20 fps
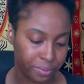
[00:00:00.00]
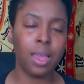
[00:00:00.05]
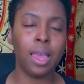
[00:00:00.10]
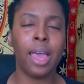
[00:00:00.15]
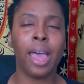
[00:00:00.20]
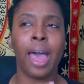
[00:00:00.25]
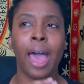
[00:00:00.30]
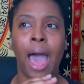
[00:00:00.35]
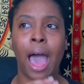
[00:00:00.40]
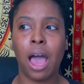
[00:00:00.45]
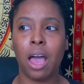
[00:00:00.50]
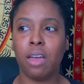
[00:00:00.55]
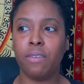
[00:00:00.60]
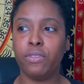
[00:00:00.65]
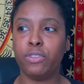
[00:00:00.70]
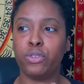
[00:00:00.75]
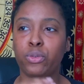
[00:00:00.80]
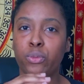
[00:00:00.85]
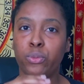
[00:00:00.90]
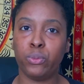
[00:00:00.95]
However,
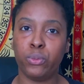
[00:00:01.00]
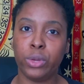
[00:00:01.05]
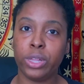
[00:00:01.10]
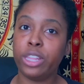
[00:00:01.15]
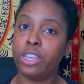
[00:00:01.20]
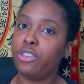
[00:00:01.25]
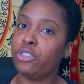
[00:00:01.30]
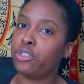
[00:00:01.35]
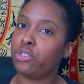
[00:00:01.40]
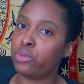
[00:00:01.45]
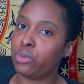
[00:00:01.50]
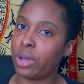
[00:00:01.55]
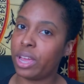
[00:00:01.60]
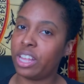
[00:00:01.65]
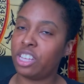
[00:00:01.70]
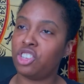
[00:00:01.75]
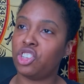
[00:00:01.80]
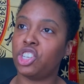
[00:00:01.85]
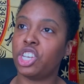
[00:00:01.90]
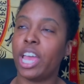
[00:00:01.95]
to really
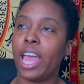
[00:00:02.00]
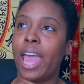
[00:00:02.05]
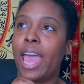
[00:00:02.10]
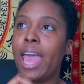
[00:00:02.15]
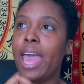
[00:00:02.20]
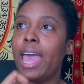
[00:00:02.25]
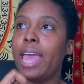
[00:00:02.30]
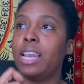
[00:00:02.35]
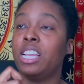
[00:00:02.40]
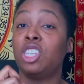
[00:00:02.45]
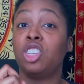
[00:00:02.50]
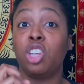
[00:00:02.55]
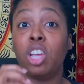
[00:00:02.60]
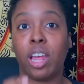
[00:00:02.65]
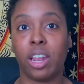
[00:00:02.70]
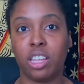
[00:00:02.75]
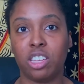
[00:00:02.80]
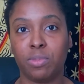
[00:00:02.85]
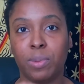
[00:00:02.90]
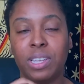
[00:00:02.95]
stretch and
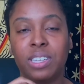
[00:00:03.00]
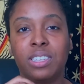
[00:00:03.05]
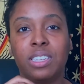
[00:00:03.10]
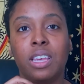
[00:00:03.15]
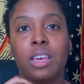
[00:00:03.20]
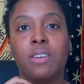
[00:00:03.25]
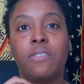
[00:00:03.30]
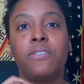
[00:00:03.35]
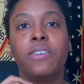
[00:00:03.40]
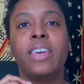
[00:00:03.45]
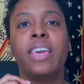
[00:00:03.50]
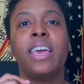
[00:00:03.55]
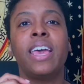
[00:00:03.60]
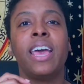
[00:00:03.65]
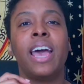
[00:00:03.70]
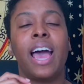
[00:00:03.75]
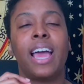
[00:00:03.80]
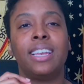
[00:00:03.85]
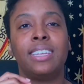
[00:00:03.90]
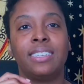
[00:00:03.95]
challenge myself,
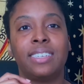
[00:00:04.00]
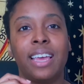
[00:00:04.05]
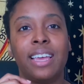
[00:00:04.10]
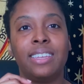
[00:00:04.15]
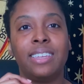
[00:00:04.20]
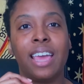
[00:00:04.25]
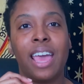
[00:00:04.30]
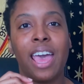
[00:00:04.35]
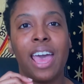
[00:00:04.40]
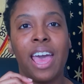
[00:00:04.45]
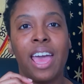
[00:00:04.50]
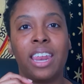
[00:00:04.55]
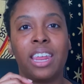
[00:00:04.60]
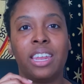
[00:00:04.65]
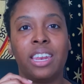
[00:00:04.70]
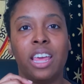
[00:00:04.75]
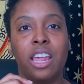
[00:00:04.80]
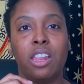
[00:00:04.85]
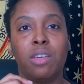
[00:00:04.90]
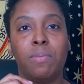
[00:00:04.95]
I decided to add an
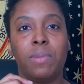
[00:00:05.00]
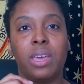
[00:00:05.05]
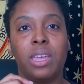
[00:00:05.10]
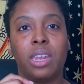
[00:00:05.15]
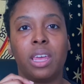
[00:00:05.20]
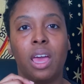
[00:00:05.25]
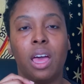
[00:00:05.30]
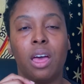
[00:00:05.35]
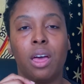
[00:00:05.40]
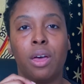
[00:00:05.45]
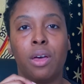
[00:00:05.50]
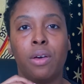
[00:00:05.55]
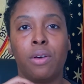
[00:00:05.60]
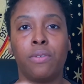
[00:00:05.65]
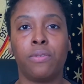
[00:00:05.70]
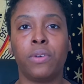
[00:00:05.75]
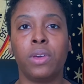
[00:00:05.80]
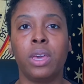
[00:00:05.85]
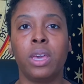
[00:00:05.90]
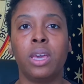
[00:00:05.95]
element of
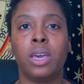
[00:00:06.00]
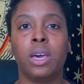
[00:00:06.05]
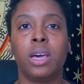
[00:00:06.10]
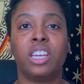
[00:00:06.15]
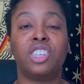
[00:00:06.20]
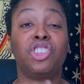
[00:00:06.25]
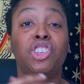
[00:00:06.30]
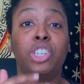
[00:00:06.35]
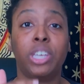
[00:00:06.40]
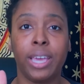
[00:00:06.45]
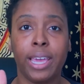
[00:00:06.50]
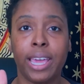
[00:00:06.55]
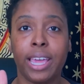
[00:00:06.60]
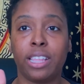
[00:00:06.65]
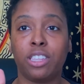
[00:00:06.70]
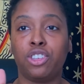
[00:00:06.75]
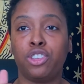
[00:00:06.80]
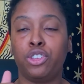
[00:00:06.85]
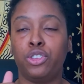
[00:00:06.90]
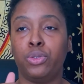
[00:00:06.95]
a
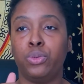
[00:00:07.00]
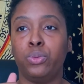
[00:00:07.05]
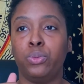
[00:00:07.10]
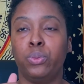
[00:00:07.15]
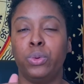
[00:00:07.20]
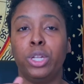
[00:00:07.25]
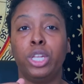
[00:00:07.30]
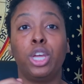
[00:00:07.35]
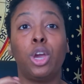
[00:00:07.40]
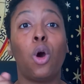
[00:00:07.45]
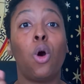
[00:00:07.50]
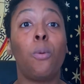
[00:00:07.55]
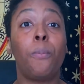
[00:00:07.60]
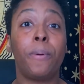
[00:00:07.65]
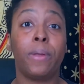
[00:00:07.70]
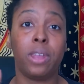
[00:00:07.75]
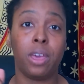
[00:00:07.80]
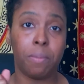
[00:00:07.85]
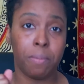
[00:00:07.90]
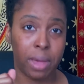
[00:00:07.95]
chance to really open
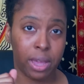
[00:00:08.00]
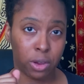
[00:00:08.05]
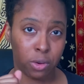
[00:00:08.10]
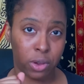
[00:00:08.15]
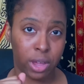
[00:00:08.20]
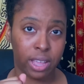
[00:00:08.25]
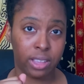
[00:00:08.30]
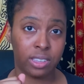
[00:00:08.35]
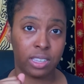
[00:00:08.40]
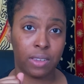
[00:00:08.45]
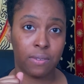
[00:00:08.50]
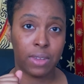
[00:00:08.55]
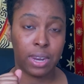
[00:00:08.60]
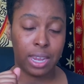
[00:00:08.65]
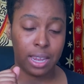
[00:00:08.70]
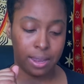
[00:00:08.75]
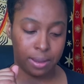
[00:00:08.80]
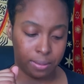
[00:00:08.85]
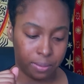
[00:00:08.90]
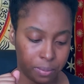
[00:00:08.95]
up my
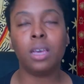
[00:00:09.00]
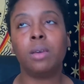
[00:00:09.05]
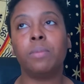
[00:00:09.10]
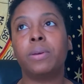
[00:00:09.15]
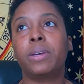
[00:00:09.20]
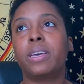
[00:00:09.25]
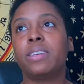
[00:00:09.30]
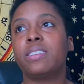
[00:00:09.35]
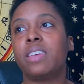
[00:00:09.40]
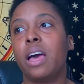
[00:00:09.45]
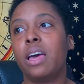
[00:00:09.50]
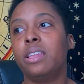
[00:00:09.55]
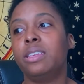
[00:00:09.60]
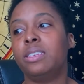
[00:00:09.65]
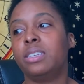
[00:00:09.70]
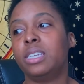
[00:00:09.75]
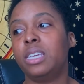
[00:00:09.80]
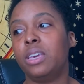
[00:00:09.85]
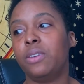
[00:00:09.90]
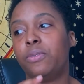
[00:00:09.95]
creativity. Because
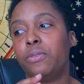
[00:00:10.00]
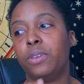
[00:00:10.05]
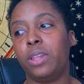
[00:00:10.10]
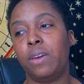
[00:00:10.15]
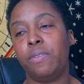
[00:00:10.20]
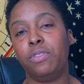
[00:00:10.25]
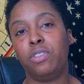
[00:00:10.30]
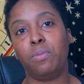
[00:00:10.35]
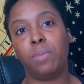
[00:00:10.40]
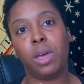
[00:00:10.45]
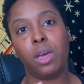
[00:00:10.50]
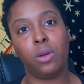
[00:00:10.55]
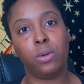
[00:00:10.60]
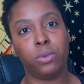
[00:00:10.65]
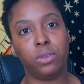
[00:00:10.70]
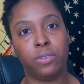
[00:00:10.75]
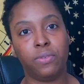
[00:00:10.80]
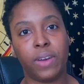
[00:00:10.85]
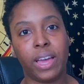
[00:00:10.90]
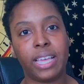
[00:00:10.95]
honestly, if left to my own
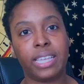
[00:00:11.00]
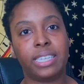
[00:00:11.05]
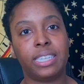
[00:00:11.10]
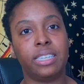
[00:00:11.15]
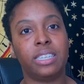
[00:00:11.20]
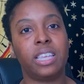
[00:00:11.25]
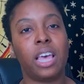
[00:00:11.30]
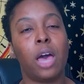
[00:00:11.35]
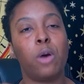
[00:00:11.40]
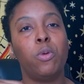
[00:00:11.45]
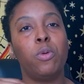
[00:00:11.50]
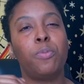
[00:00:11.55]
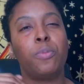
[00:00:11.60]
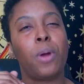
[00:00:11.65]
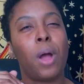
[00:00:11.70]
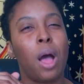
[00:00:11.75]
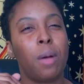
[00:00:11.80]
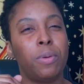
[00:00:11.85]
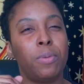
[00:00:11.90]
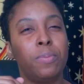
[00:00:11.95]
devices, I would
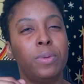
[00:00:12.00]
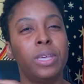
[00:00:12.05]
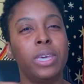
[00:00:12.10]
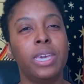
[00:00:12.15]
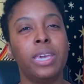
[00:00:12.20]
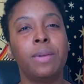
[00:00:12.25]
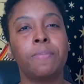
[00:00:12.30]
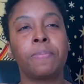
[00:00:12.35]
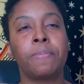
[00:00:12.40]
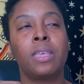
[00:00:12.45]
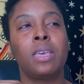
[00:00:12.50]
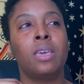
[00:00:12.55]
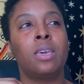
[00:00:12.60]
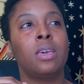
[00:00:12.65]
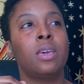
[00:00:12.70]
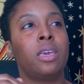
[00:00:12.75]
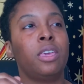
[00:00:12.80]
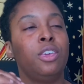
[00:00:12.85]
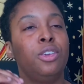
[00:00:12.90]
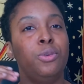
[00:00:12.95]
probably
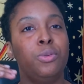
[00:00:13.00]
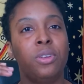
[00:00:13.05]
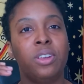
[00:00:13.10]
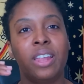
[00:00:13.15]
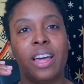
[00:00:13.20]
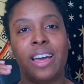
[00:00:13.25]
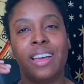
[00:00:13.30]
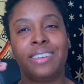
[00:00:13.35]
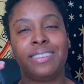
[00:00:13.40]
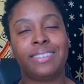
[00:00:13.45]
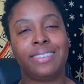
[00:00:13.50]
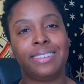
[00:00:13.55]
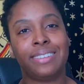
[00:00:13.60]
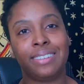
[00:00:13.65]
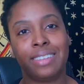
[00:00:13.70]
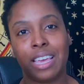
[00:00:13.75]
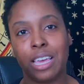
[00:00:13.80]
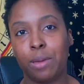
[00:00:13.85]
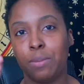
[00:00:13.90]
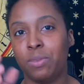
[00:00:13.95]
utilize the
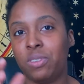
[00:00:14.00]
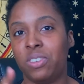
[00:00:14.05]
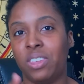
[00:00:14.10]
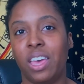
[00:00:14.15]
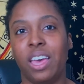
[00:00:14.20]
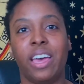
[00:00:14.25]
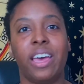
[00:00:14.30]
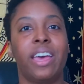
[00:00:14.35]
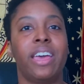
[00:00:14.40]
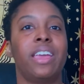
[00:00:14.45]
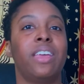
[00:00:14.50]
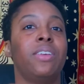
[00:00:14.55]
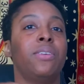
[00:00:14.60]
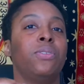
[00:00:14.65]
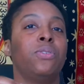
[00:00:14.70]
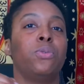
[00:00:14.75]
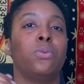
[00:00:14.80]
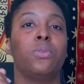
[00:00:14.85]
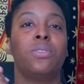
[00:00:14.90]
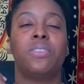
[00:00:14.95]
same
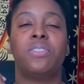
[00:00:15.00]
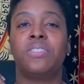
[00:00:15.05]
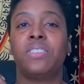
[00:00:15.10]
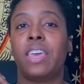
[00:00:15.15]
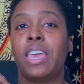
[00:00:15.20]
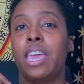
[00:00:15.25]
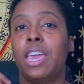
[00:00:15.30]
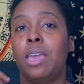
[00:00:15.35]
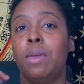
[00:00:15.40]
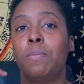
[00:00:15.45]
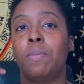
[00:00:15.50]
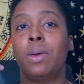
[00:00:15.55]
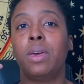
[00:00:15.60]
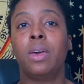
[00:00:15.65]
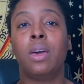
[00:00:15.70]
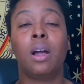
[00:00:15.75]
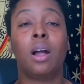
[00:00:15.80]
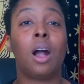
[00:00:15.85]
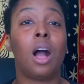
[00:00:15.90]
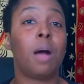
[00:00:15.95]
signs or the same
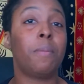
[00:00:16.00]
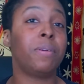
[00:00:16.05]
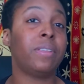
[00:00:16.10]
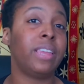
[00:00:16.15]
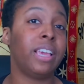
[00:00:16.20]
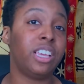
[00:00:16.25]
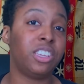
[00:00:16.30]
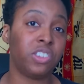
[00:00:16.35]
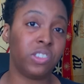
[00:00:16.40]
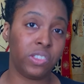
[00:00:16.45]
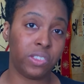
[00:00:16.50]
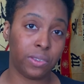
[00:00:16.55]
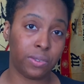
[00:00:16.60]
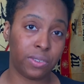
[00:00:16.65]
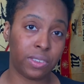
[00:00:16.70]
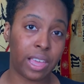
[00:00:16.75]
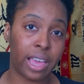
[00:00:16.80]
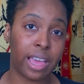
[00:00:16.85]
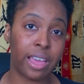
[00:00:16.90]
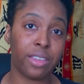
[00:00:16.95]
combinations of
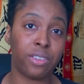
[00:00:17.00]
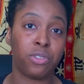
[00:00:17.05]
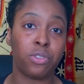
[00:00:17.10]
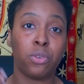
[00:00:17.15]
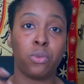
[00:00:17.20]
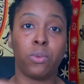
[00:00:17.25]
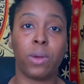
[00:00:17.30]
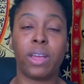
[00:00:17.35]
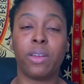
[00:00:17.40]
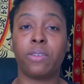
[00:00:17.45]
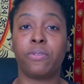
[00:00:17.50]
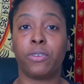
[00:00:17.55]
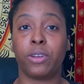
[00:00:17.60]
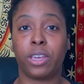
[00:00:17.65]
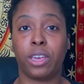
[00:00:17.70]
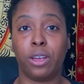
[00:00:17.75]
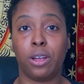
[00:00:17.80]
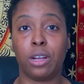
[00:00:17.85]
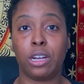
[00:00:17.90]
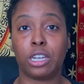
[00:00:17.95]
signs to write for
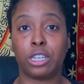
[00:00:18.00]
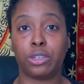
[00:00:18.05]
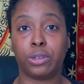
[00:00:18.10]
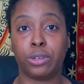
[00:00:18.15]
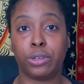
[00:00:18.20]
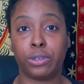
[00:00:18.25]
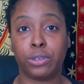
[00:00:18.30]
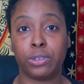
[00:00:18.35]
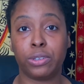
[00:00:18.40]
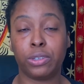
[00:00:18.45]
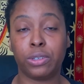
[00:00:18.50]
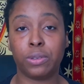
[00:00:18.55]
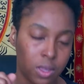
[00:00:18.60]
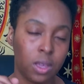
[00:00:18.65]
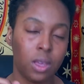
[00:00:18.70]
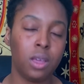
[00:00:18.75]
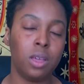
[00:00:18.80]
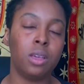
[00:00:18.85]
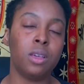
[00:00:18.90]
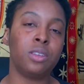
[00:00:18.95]
characters.
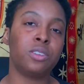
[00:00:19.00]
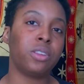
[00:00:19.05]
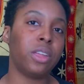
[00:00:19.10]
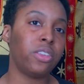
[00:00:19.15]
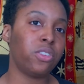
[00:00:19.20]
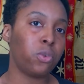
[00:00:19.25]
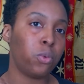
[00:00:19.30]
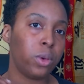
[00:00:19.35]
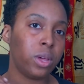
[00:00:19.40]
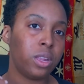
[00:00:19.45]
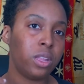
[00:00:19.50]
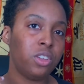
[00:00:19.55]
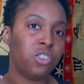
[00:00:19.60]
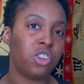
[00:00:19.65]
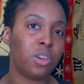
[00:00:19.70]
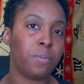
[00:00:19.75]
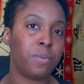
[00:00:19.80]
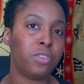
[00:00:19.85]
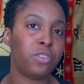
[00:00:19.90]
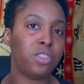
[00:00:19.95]
So let's quickly
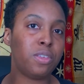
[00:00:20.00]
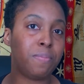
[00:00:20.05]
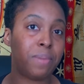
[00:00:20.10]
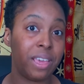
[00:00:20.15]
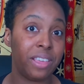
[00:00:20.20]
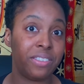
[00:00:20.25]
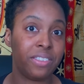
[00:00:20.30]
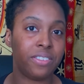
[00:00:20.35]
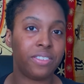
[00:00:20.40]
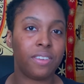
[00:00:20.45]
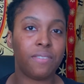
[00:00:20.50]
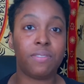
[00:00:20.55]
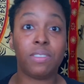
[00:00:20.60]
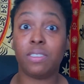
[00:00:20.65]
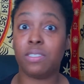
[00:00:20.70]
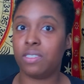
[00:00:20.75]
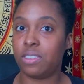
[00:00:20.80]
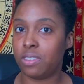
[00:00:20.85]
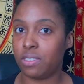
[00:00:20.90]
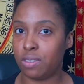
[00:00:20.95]
jump into the basis of this
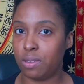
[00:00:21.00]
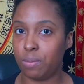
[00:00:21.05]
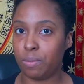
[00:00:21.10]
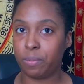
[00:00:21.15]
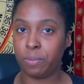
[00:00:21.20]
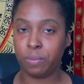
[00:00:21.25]
system.